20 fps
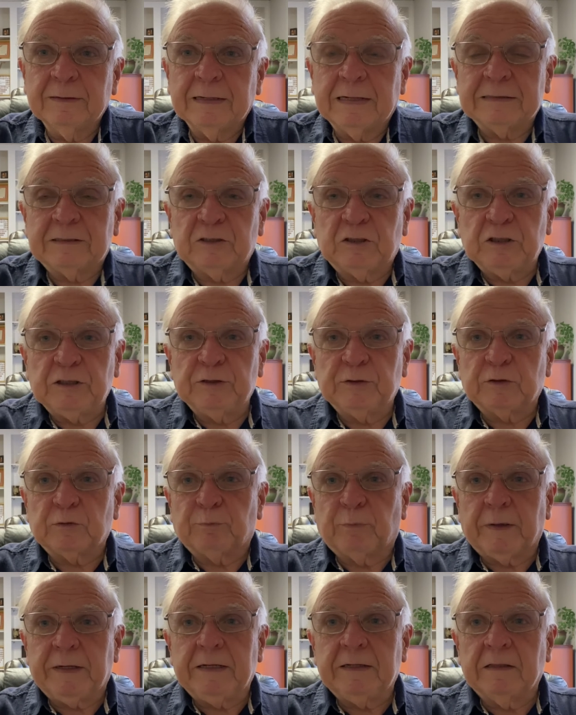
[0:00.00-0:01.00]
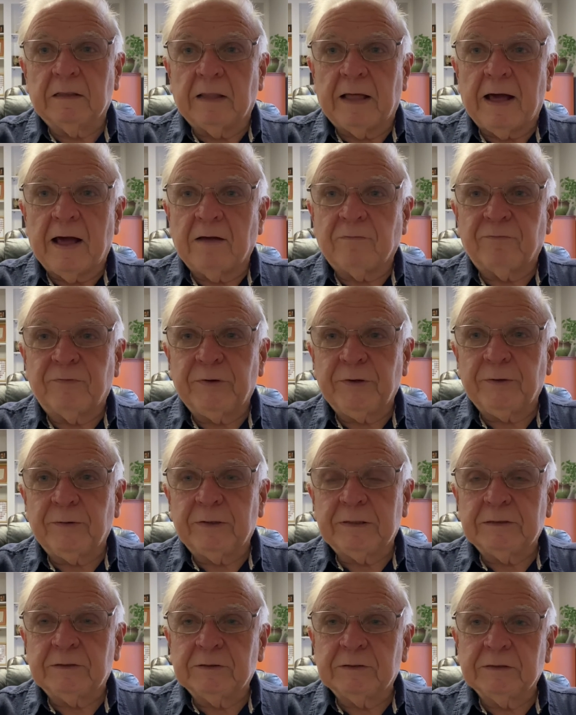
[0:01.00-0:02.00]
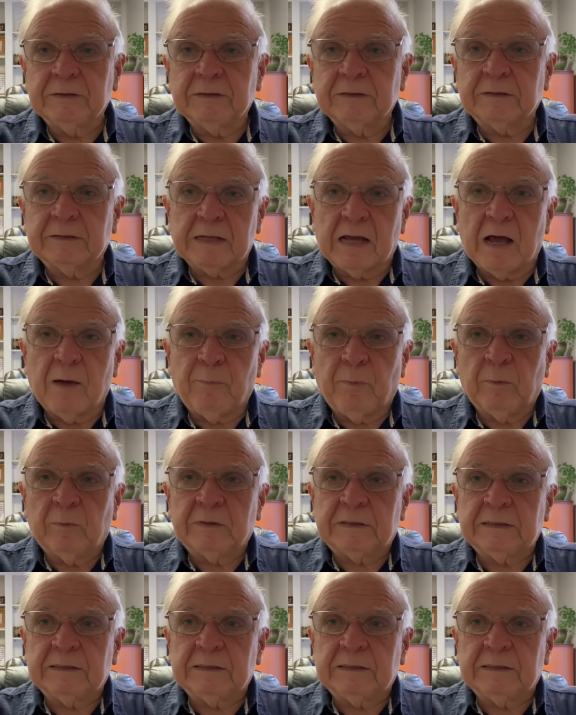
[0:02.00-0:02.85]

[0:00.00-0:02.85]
as Jesus breathed life here into the disciples,